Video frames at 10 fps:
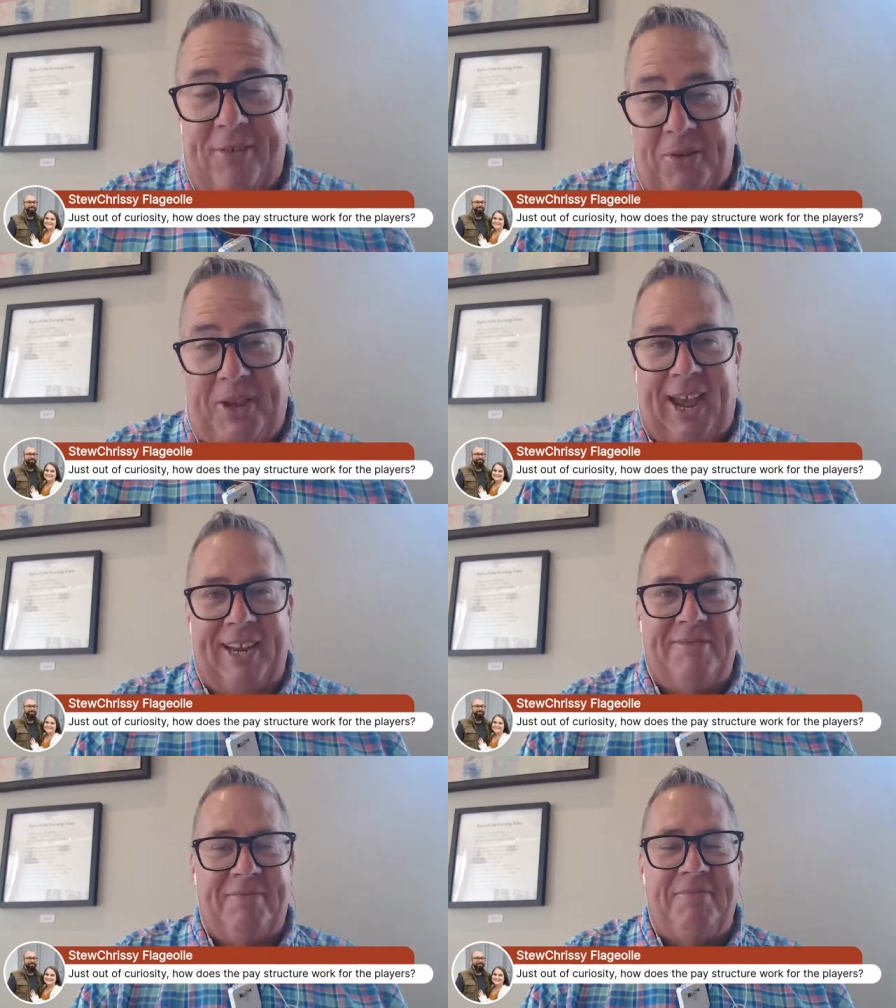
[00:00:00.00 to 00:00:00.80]
Okay,
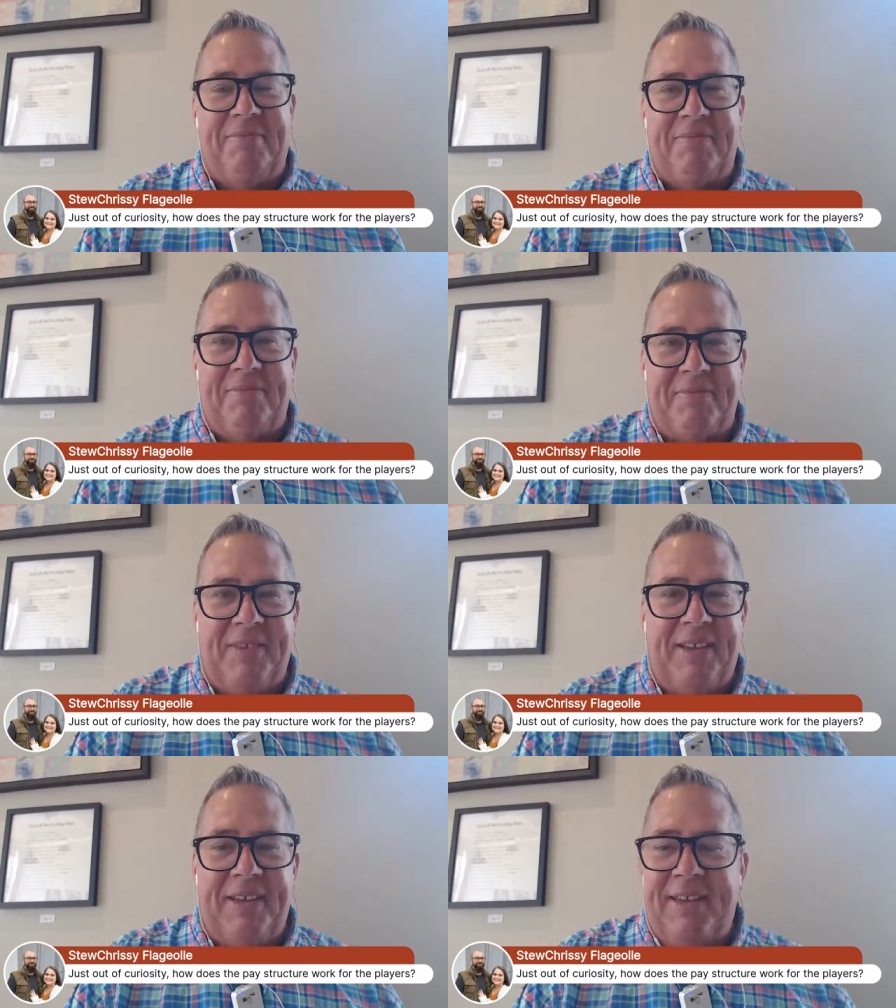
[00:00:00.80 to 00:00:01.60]

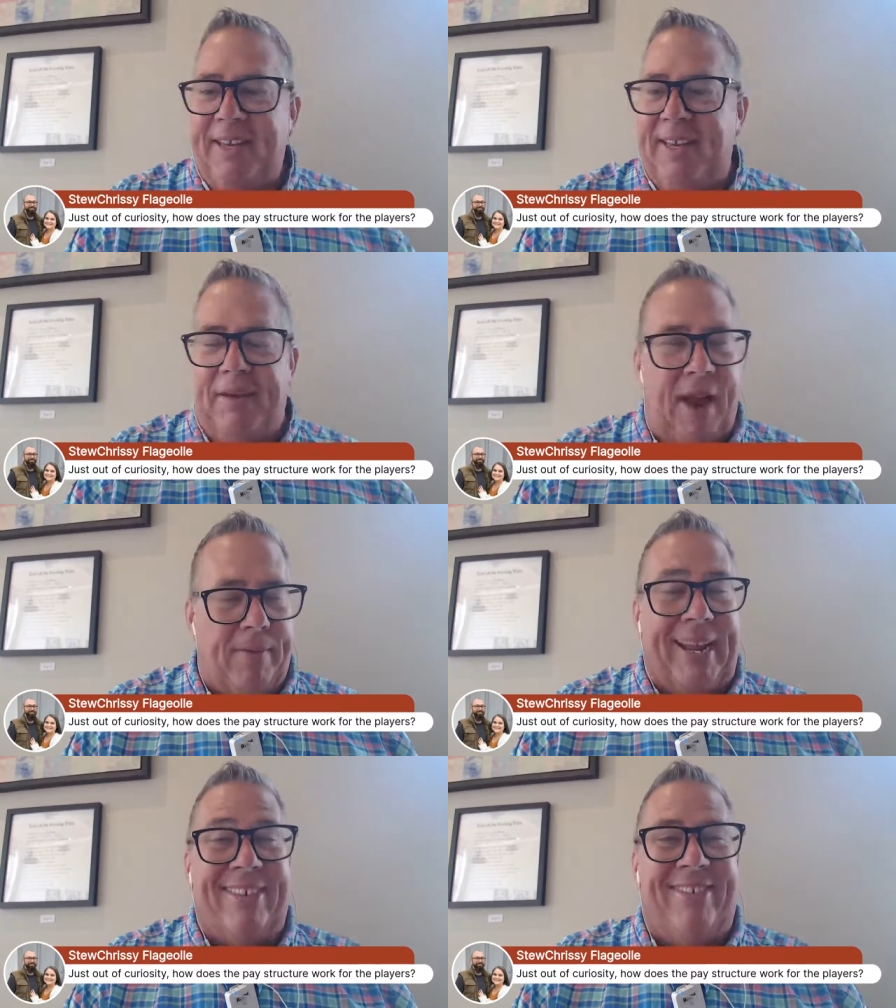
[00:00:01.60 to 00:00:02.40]

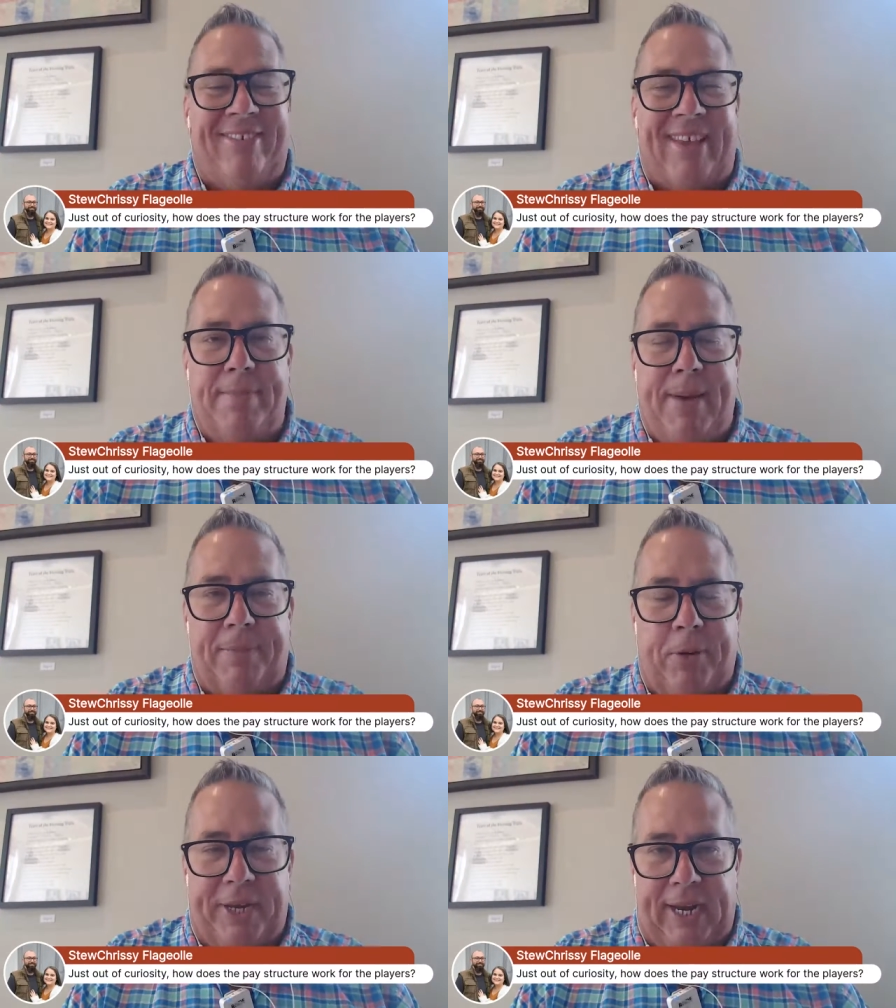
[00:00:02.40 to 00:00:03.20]
everybody gets the same amount
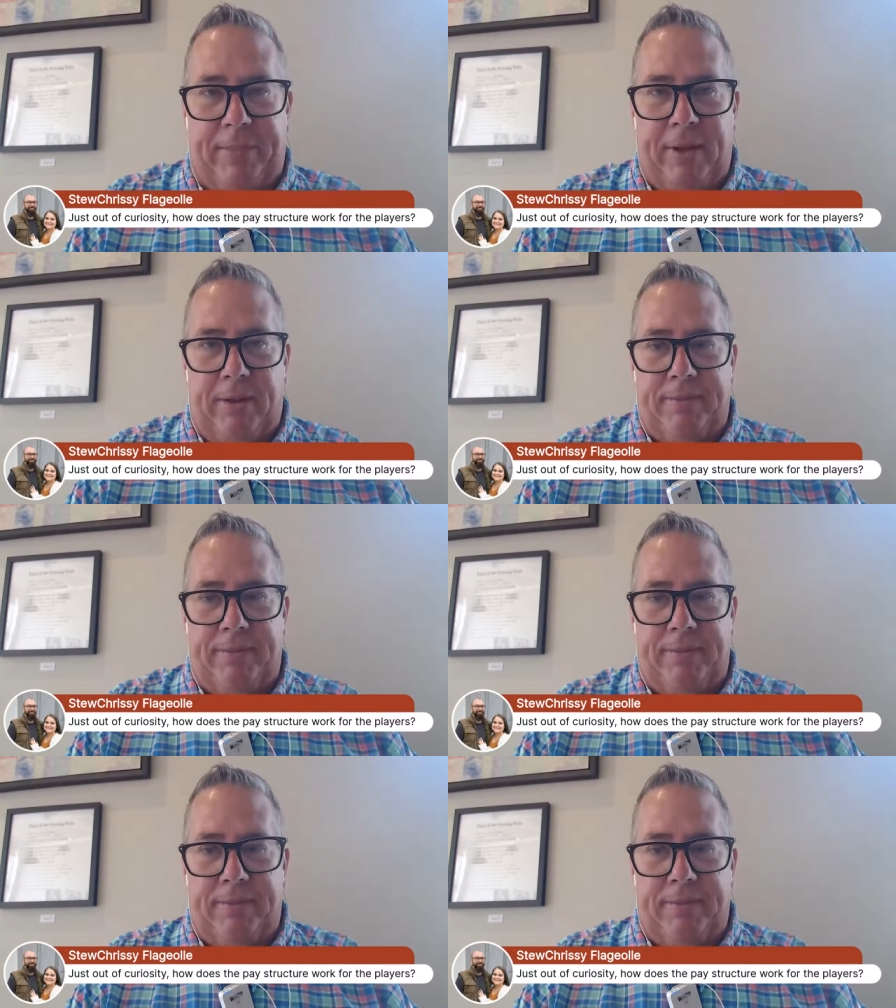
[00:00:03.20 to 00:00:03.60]
of per diem though.